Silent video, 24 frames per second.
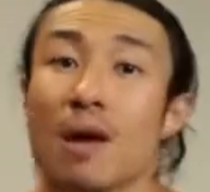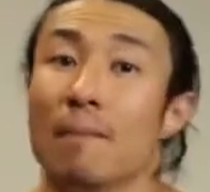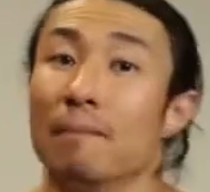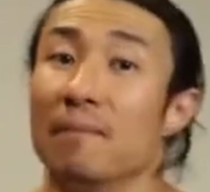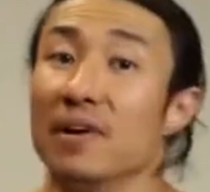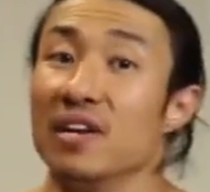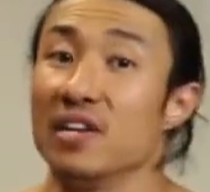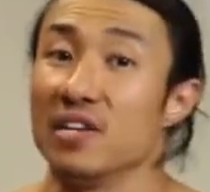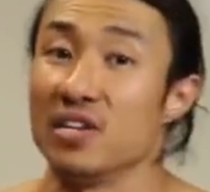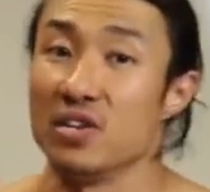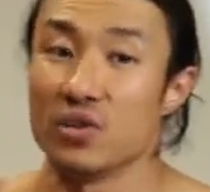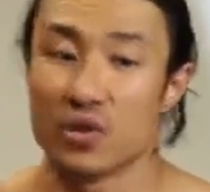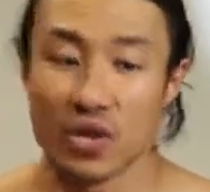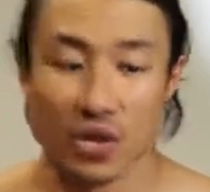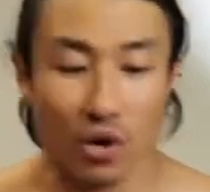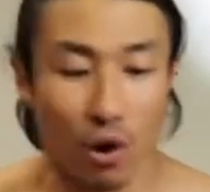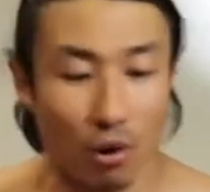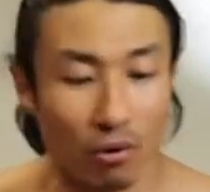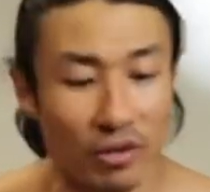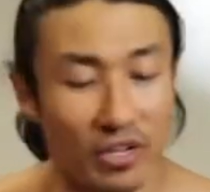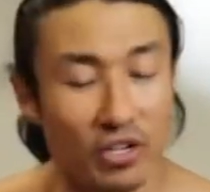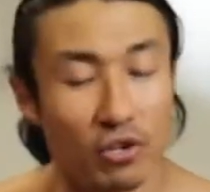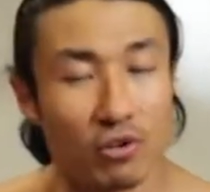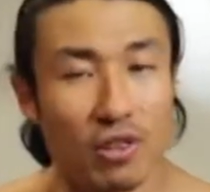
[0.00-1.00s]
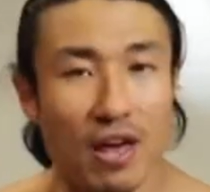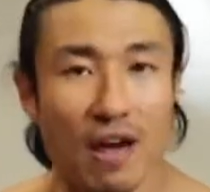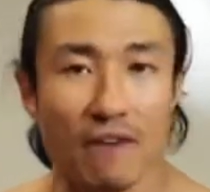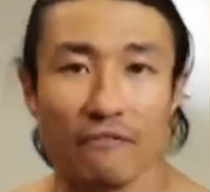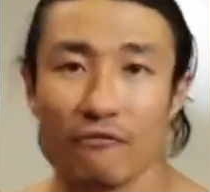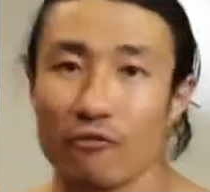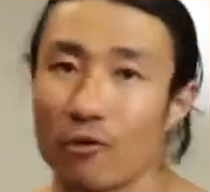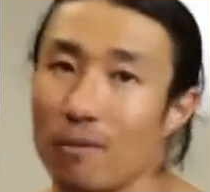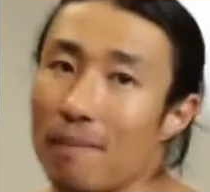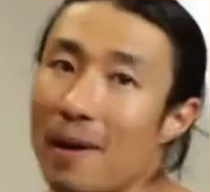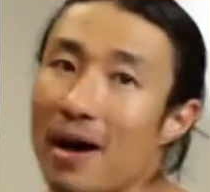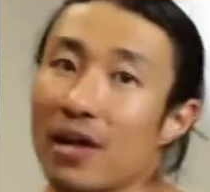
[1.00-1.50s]
but you can only do
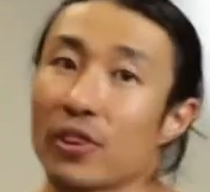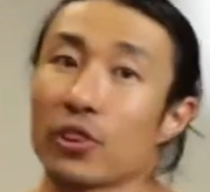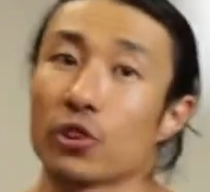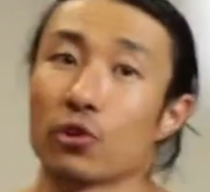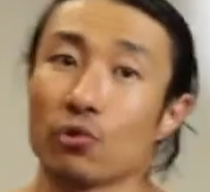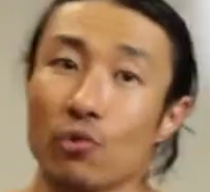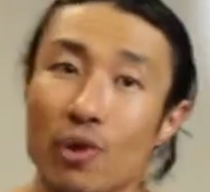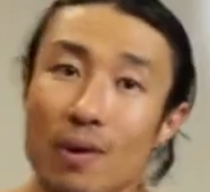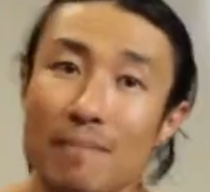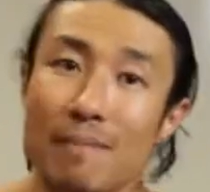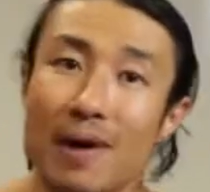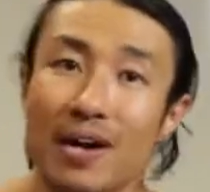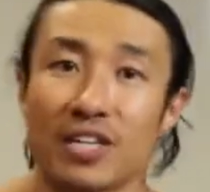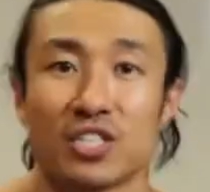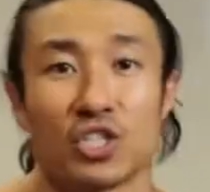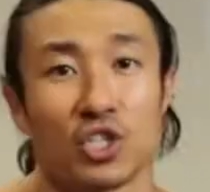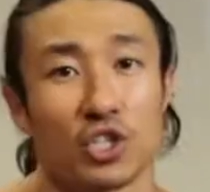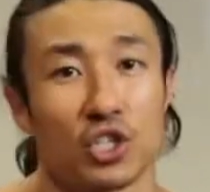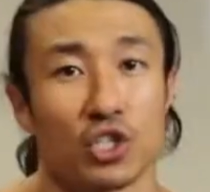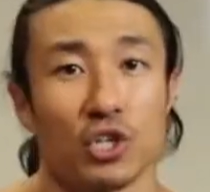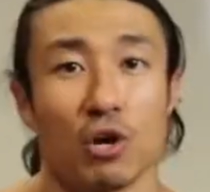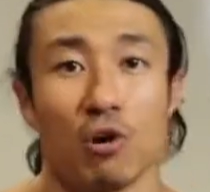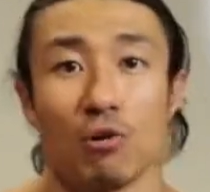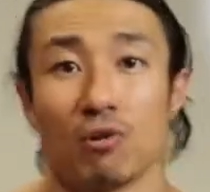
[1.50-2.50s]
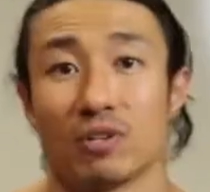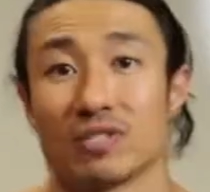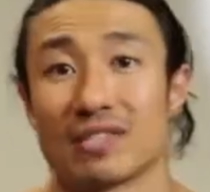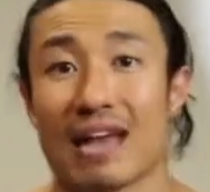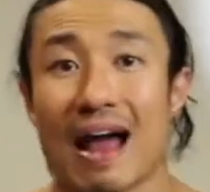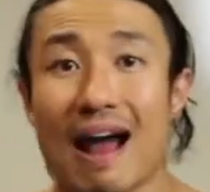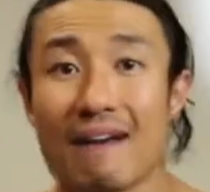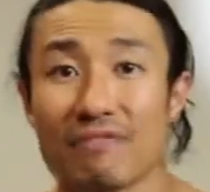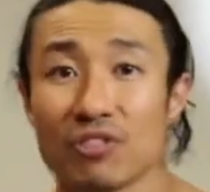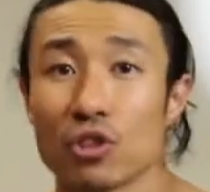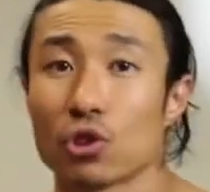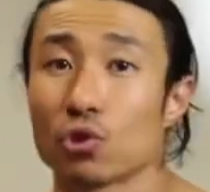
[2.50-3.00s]
that for about 3 months or so, because
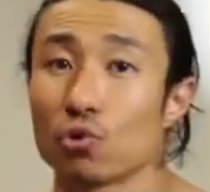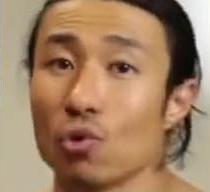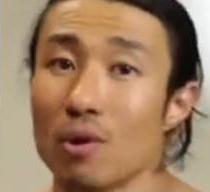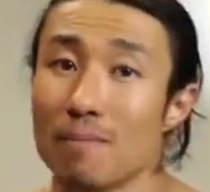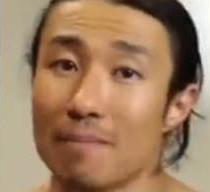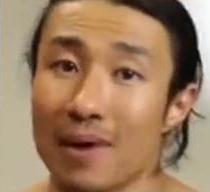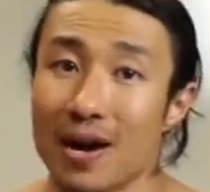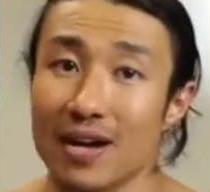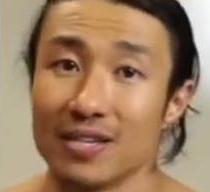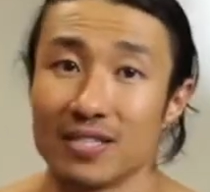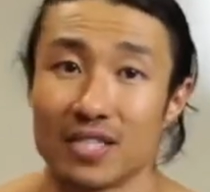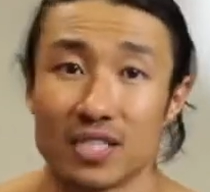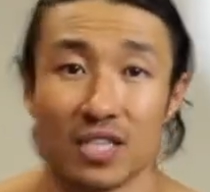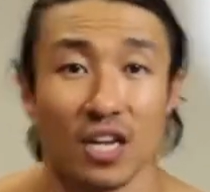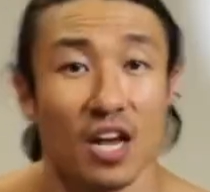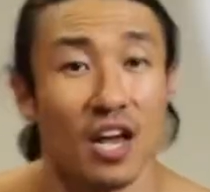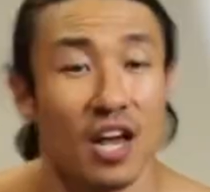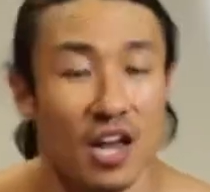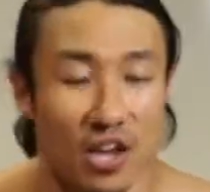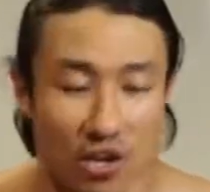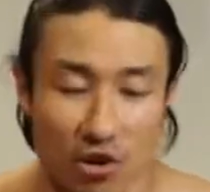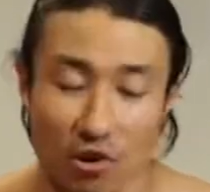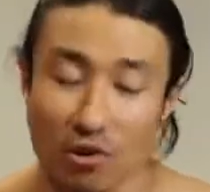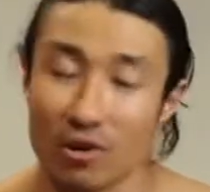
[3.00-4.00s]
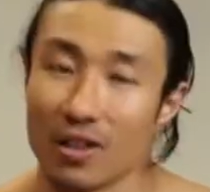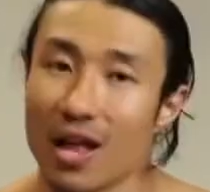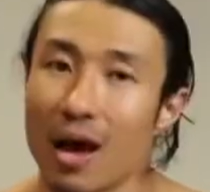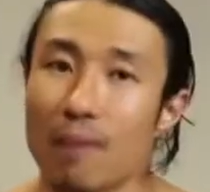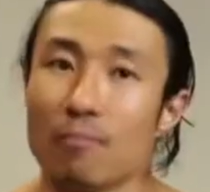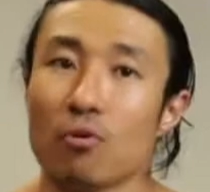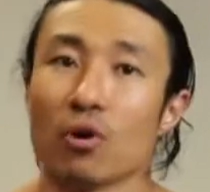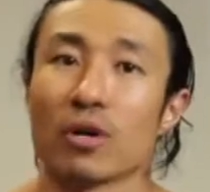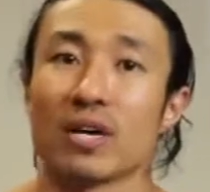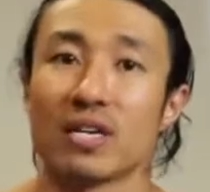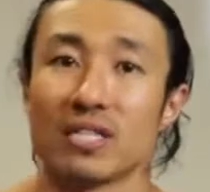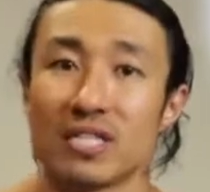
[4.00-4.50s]
after 3 months, you're a lot
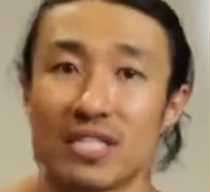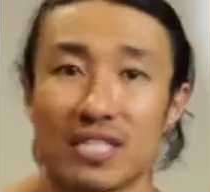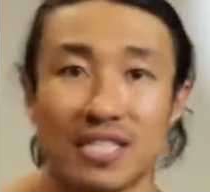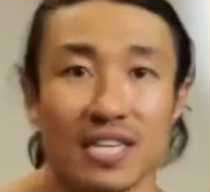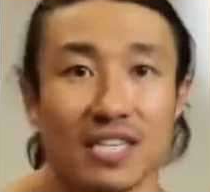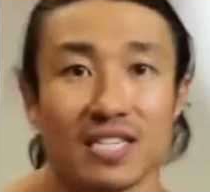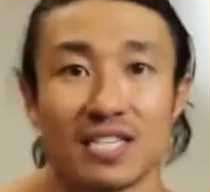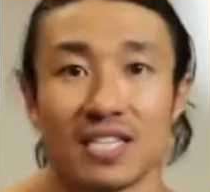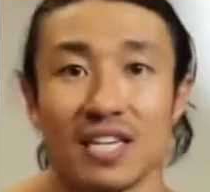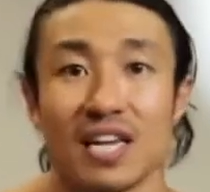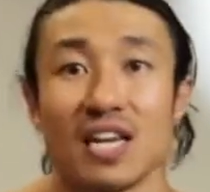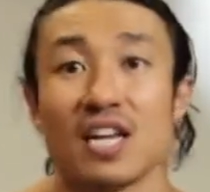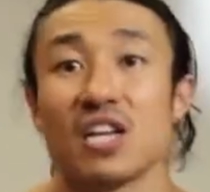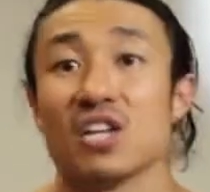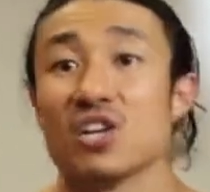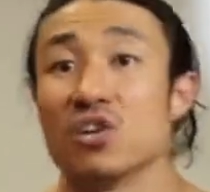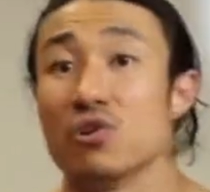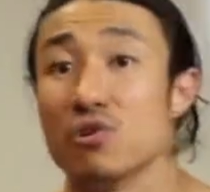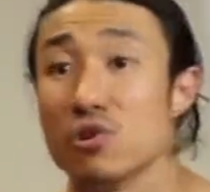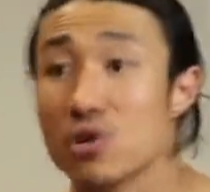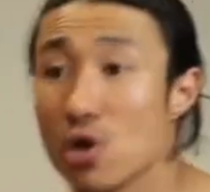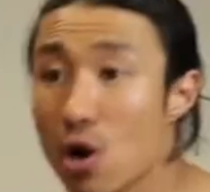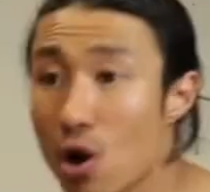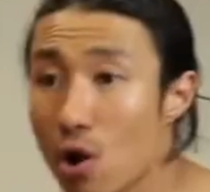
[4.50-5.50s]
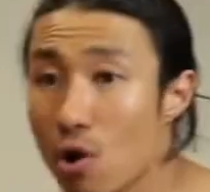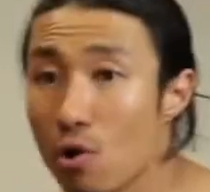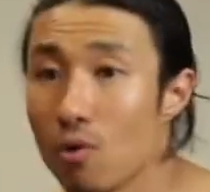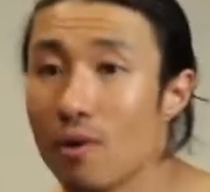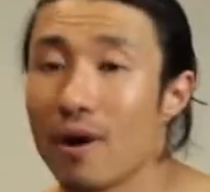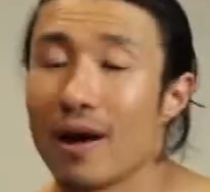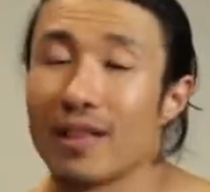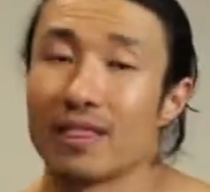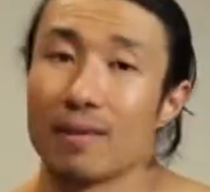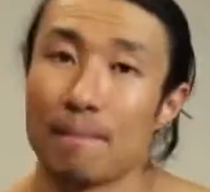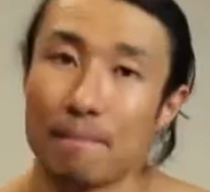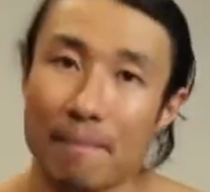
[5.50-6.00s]
more consistent, you
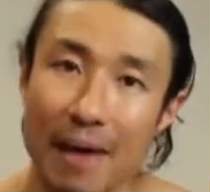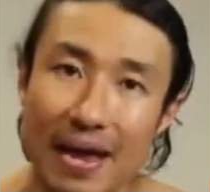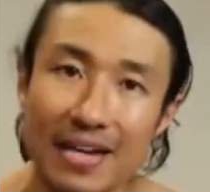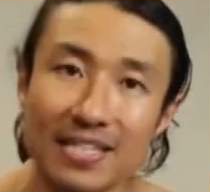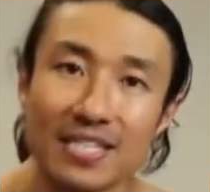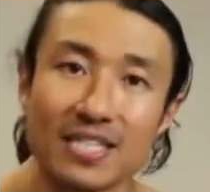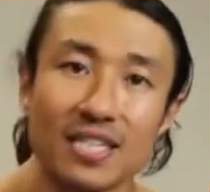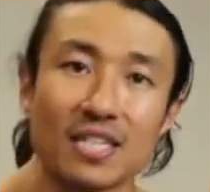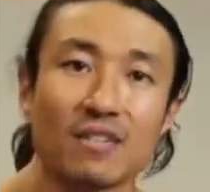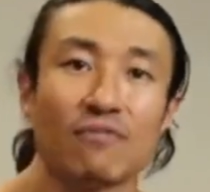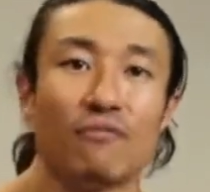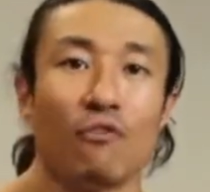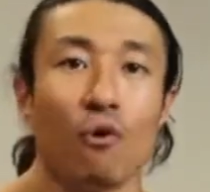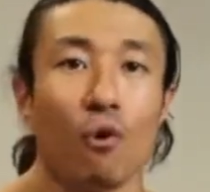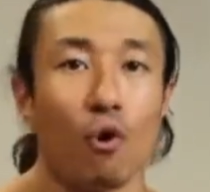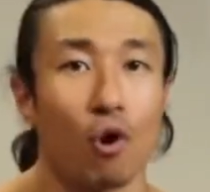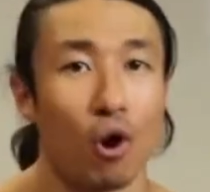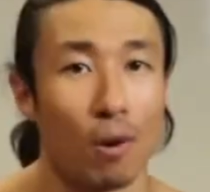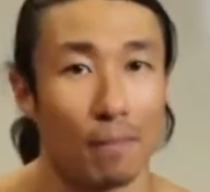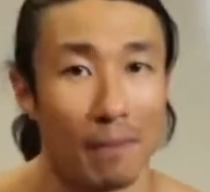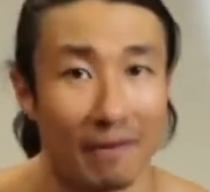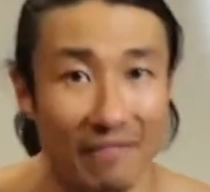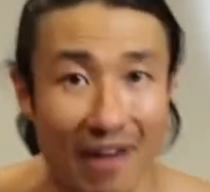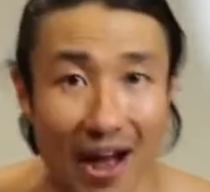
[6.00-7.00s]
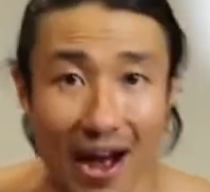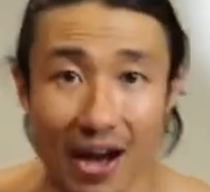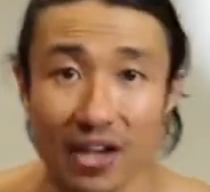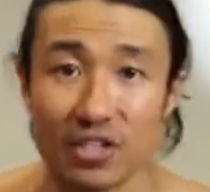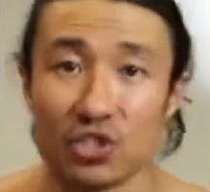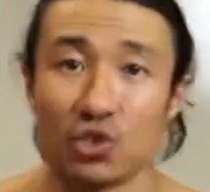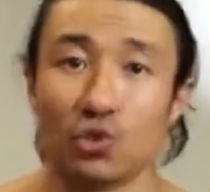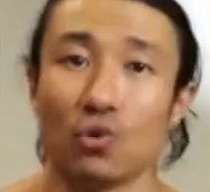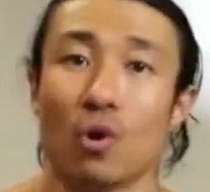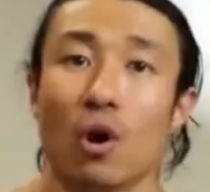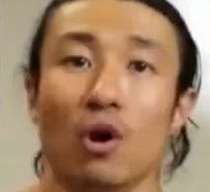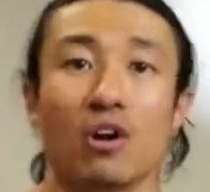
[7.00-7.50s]
know the basic form of how
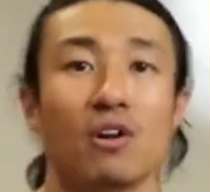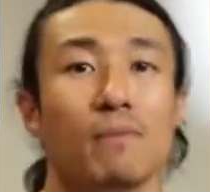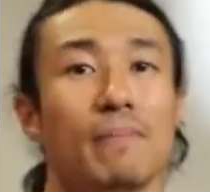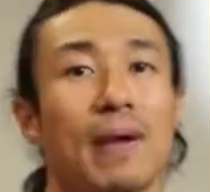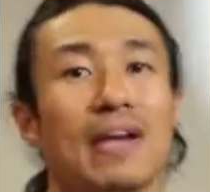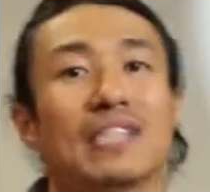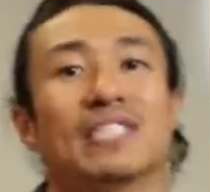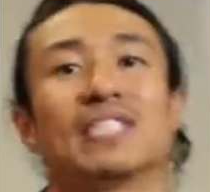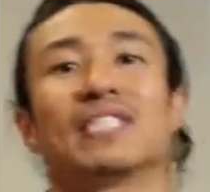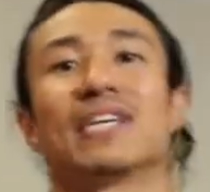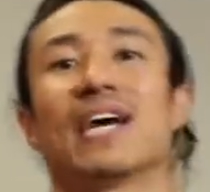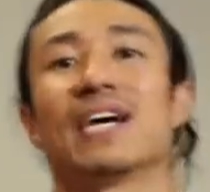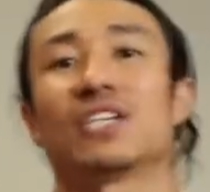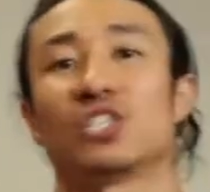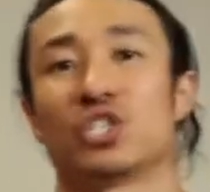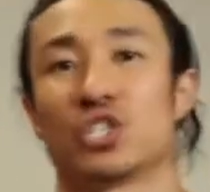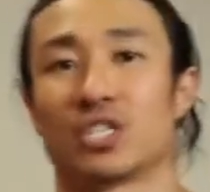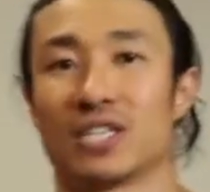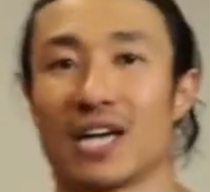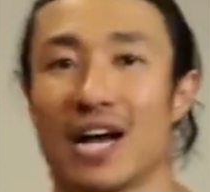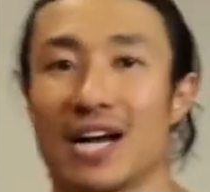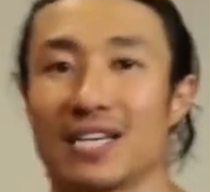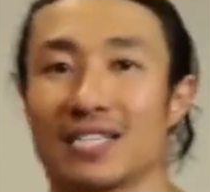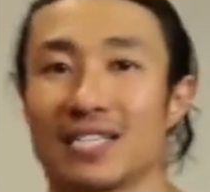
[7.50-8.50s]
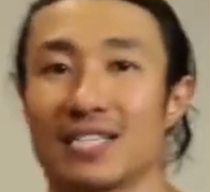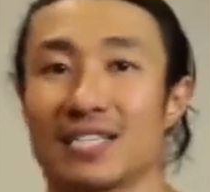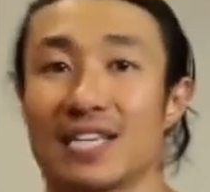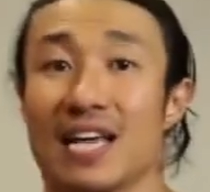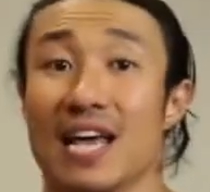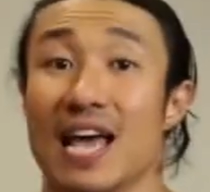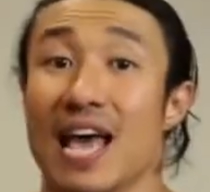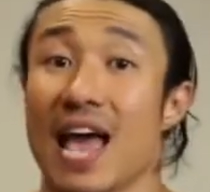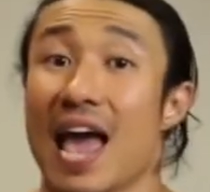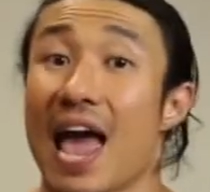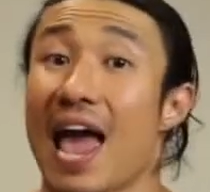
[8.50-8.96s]
to do all your basic exercises,